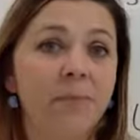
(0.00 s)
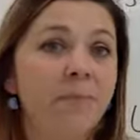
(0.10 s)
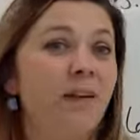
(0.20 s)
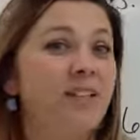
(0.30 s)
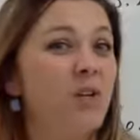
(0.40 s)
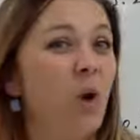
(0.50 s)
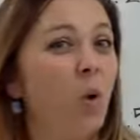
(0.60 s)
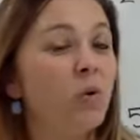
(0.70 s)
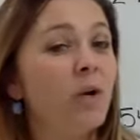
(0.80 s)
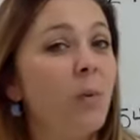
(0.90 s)
That's the
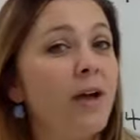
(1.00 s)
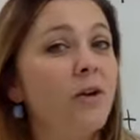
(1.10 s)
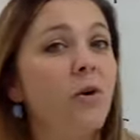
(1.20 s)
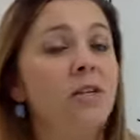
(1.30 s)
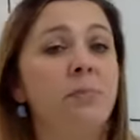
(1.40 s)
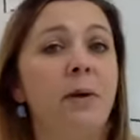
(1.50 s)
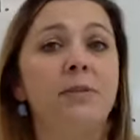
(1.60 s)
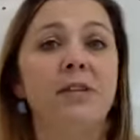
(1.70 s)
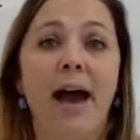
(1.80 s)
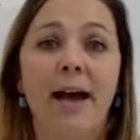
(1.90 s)
only way you're going to be able
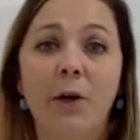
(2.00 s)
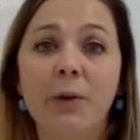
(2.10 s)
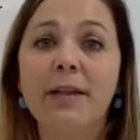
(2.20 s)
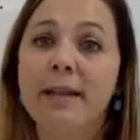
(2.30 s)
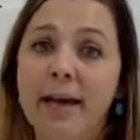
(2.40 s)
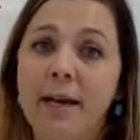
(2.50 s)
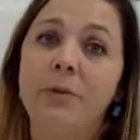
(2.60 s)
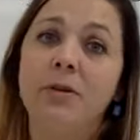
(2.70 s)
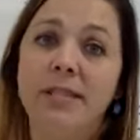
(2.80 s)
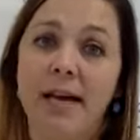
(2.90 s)
to accurately line up
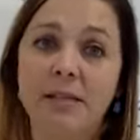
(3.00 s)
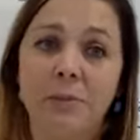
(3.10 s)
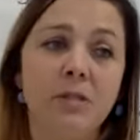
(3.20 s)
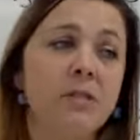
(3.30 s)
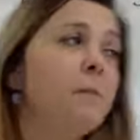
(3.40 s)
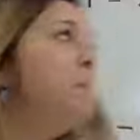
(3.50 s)
those decimals.